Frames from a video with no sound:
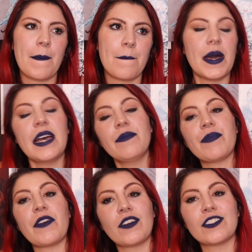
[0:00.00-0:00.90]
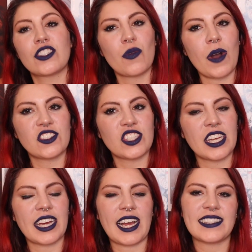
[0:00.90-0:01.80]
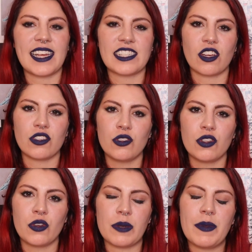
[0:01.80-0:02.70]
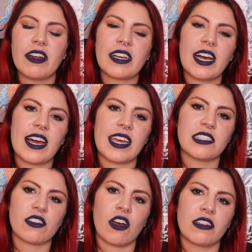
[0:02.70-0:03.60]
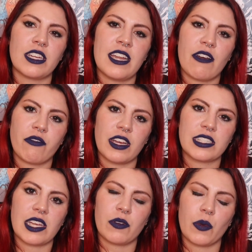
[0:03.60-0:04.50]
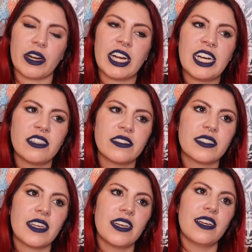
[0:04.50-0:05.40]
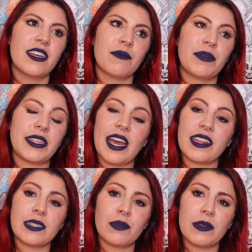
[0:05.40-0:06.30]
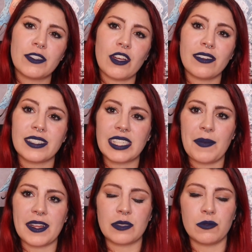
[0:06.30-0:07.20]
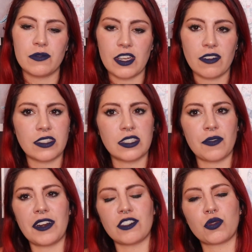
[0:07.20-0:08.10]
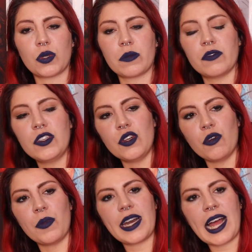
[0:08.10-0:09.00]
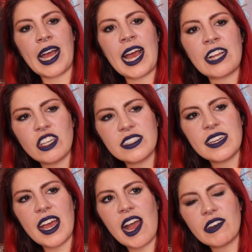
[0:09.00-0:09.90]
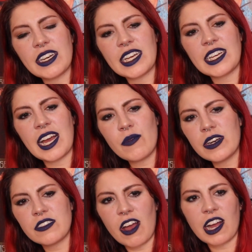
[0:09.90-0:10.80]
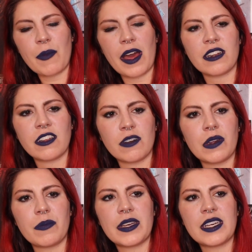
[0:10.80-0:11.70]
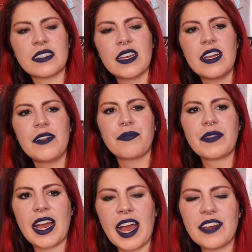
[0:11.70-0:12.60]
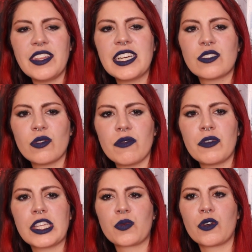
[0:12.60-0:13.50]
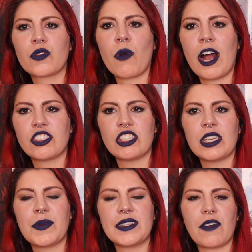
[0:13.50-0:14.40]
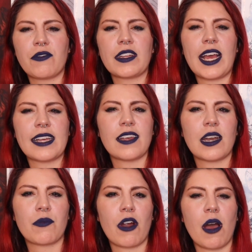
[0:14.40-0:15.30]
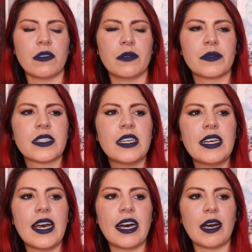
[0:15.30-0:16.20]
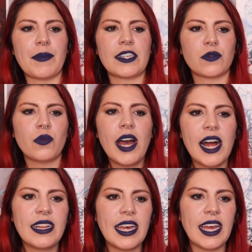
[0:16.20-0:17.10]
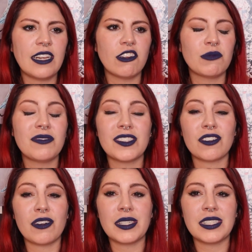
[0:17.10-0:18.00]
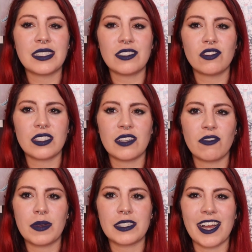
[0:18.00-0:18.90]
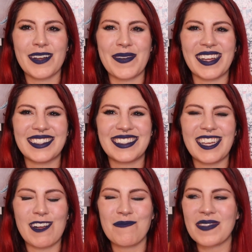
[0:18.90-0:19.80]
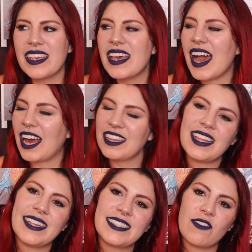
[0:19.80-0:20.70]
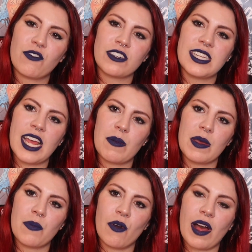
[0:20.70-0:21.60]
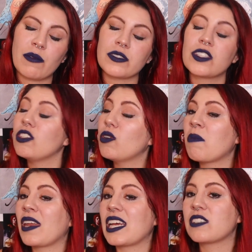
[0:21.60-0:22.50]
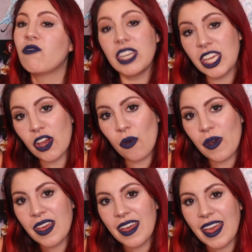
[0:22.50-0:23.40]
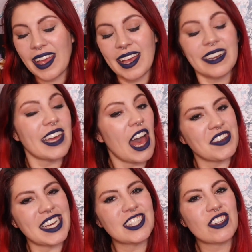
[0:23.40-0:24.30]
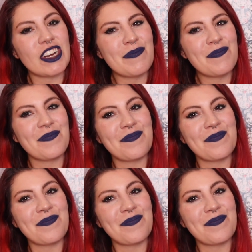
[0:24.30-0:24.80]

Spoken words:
But if you're interested in watching it, like I said, it's on Hulu in America and it's on Netflix everywhere else. But yeah, that's pretty much all I have to say about this movie. Sorry this is a very short review, but I checked it out and I wanted to talk about it a little bit because I think it's sort of a movie that's worth watching, but definitely has a lot of problems as well. And those movies are always interesting for me to talk about. So I think that's it for today, people. I will see you in my next video and have a nice scream.